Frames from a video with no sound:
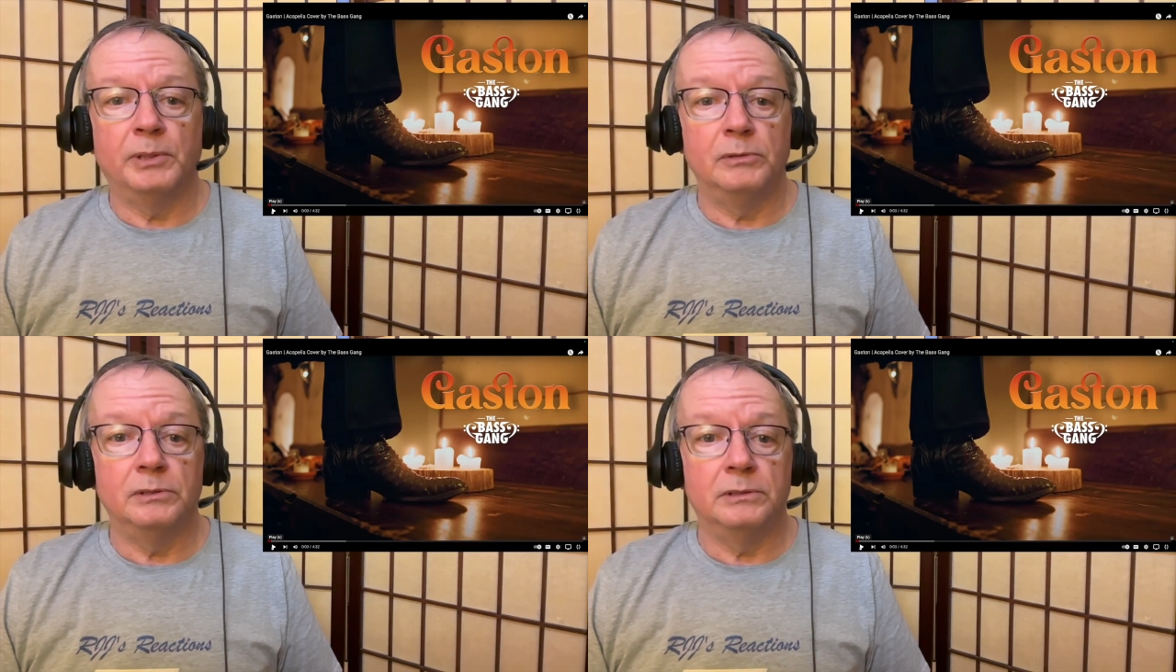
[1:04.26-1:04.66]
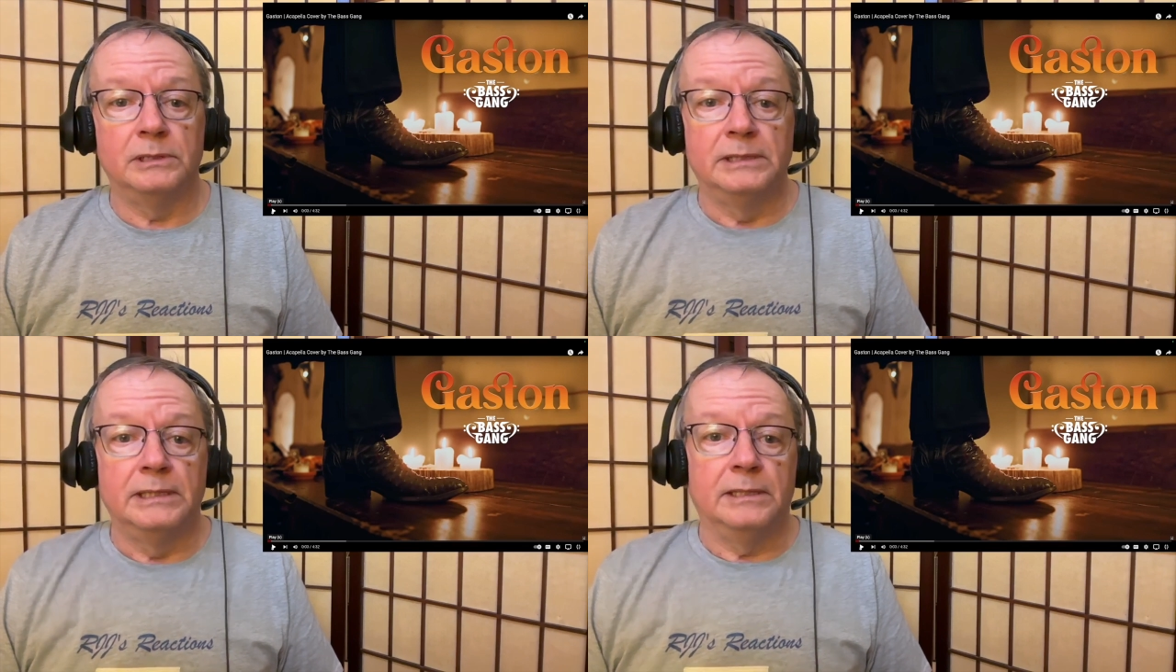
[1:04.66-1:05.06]
out
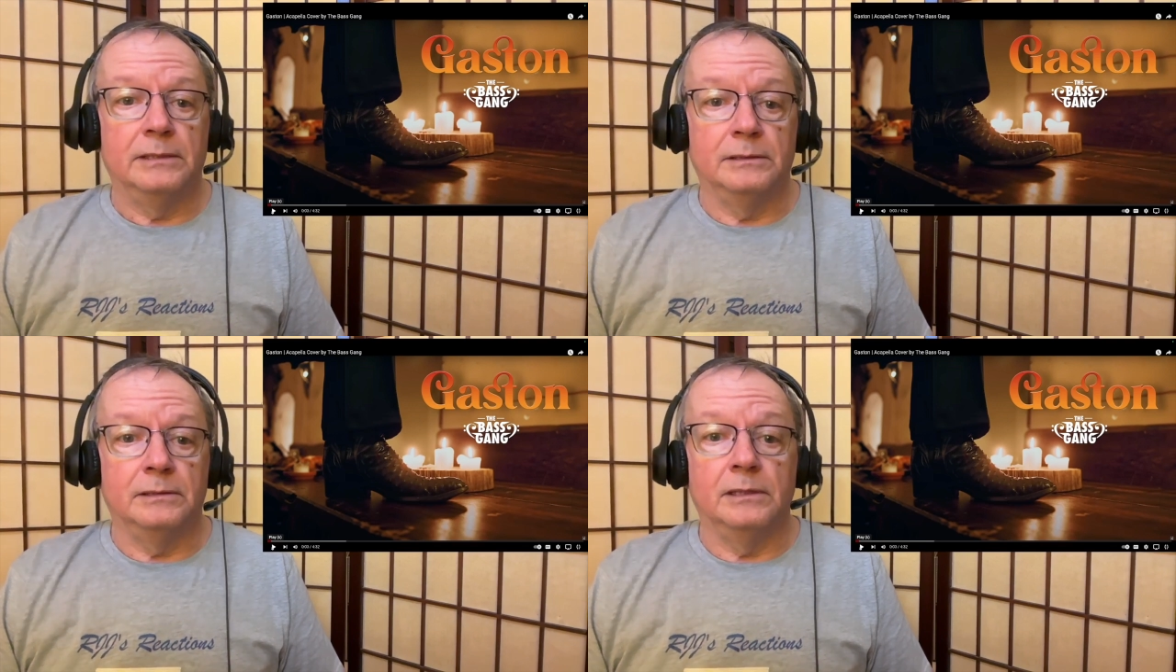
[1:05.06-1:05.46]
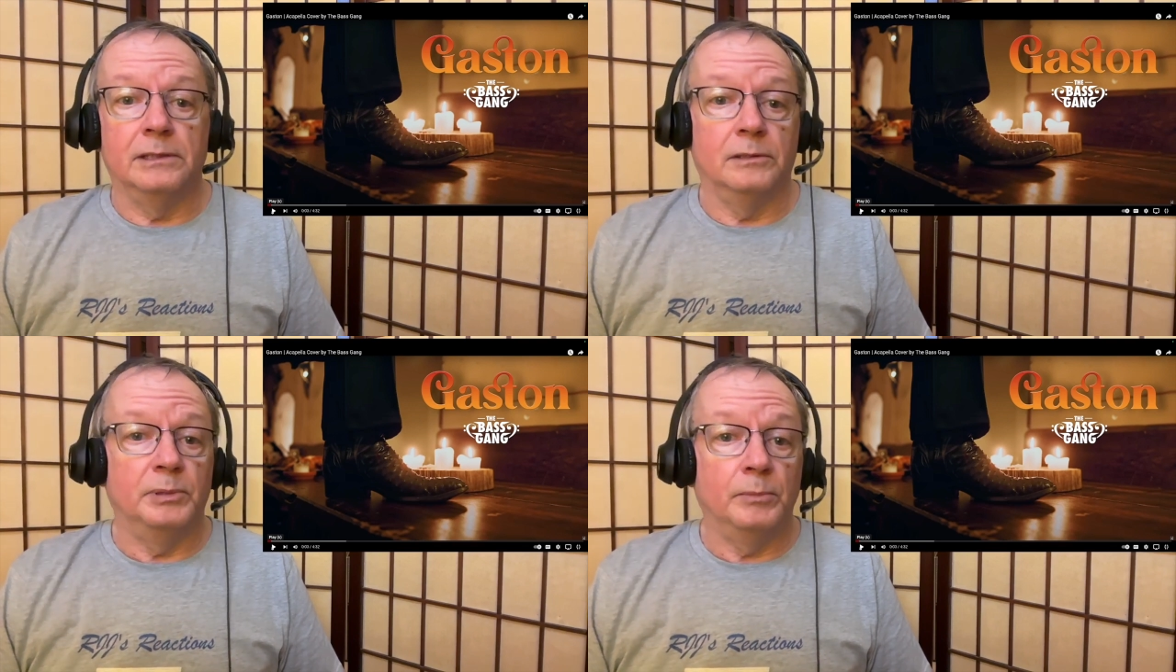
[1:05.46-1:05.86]
uh, a
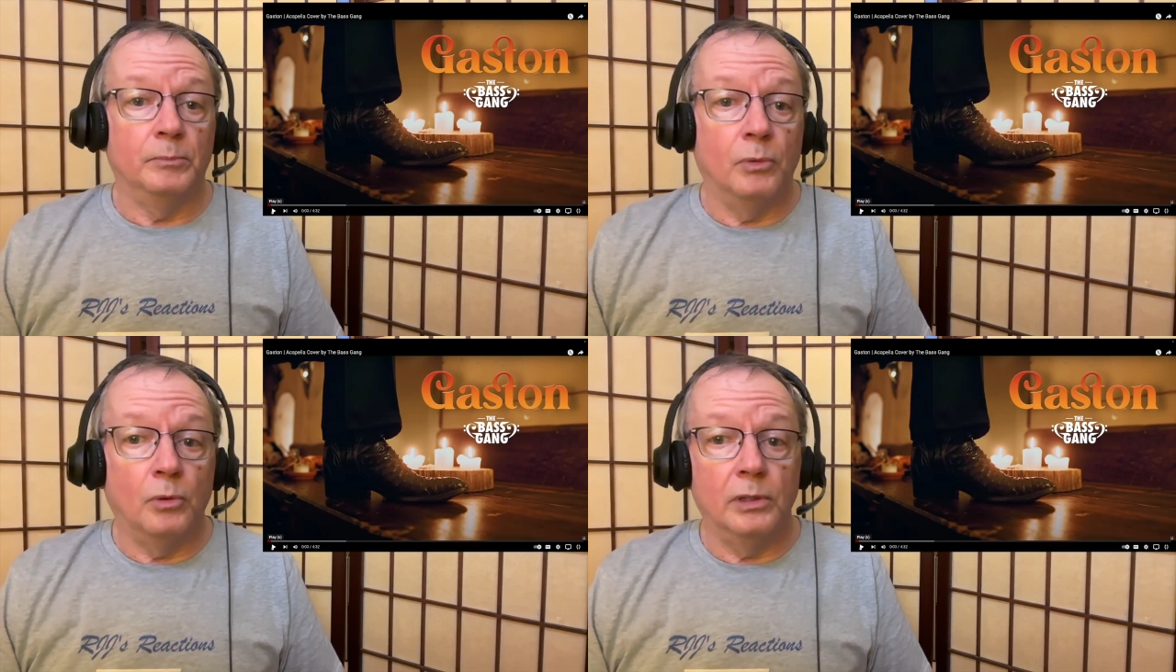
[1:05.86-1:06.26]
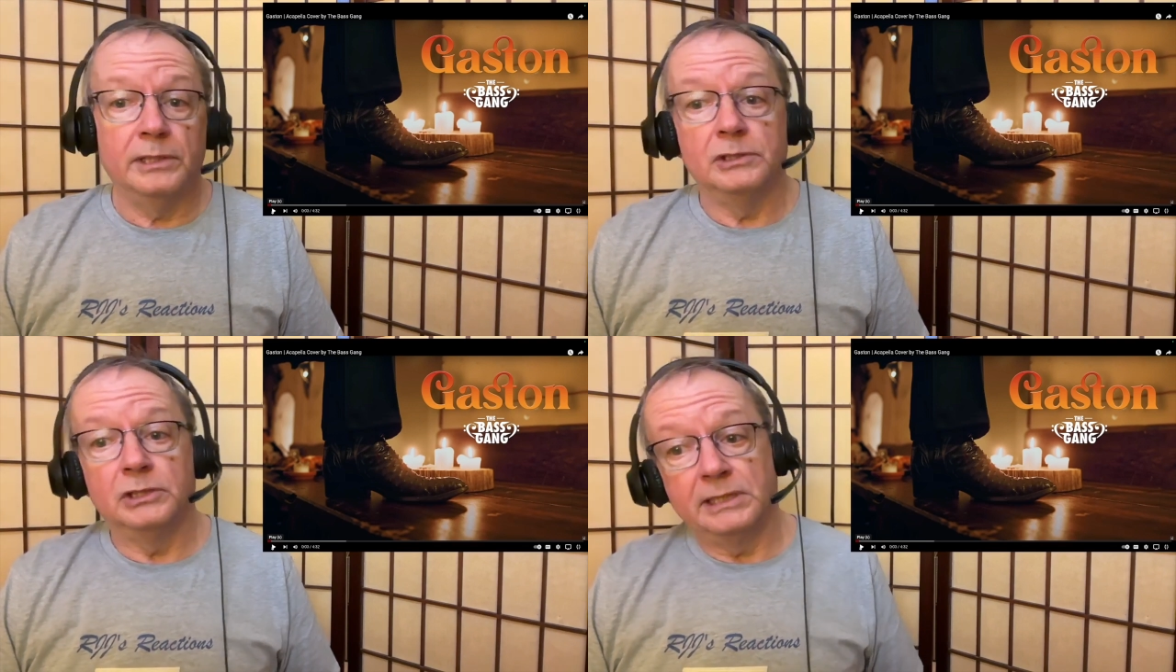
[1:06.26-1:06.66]
little bit more
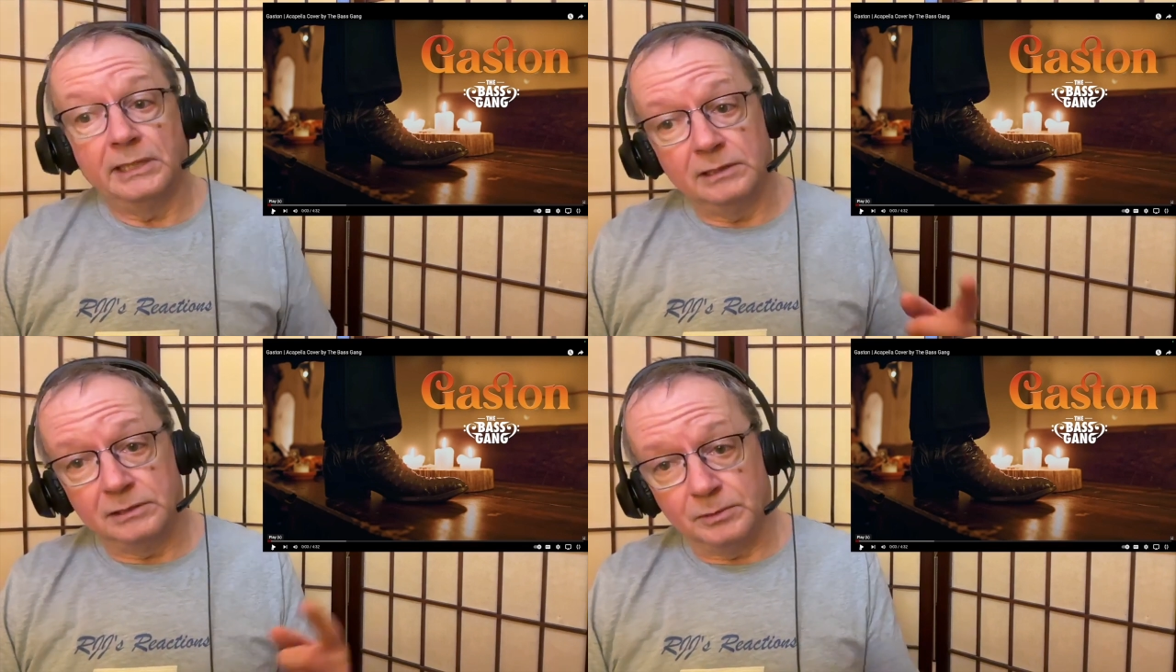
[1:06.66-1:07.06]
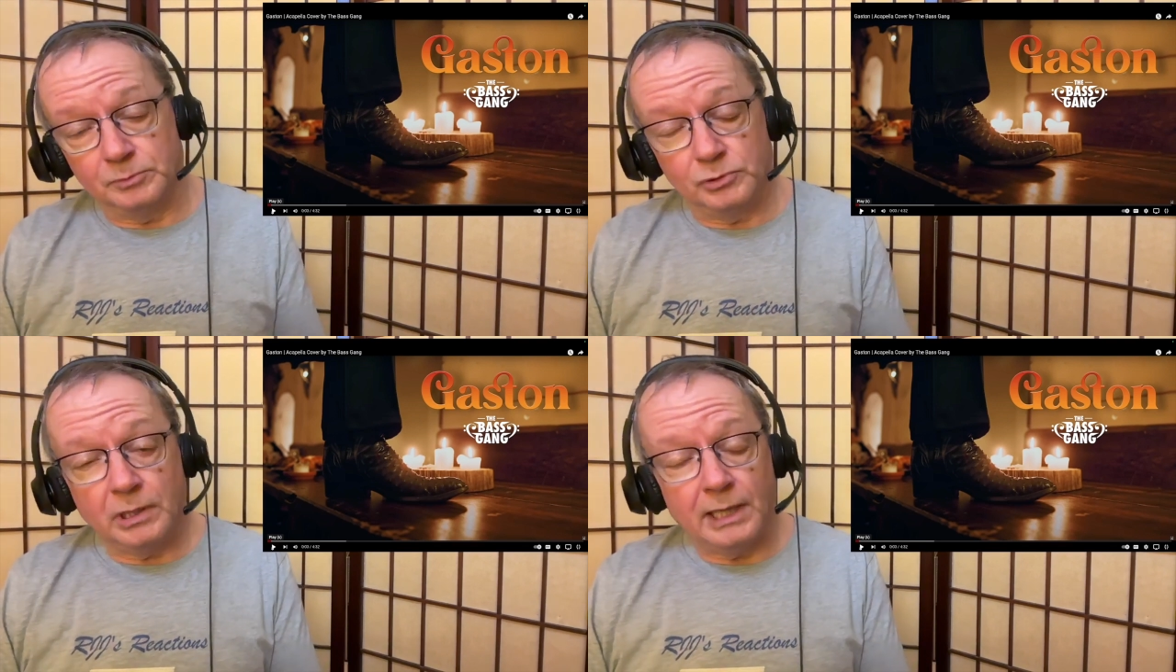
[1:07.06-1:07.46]
than just hitting the
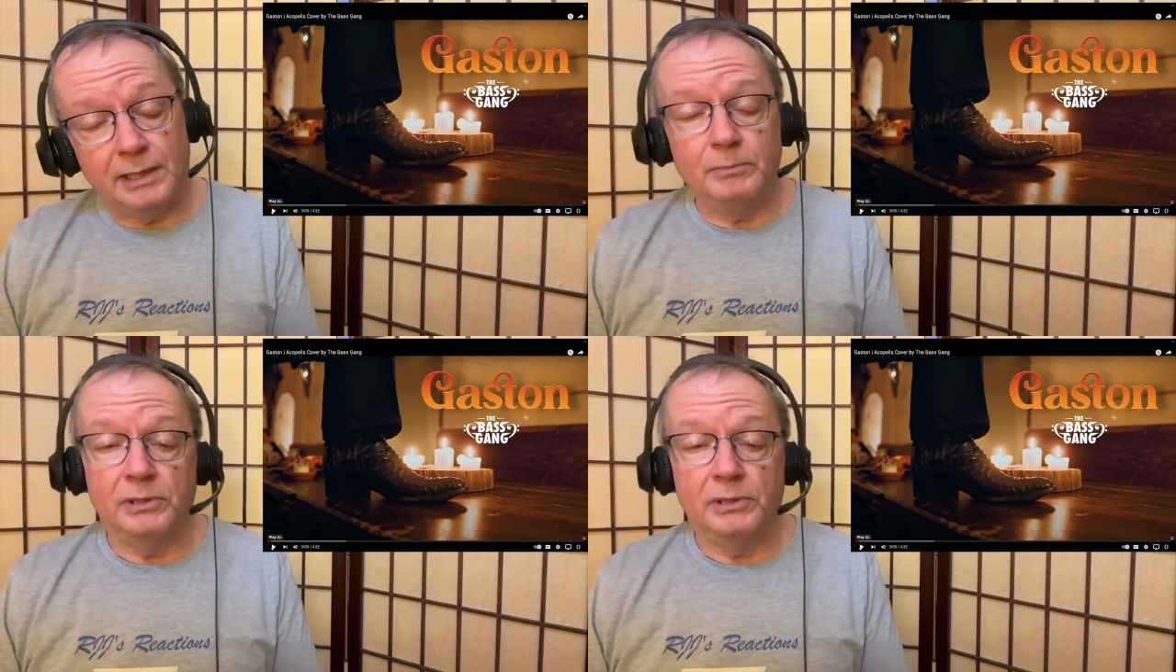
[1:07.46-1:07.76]
subscribe.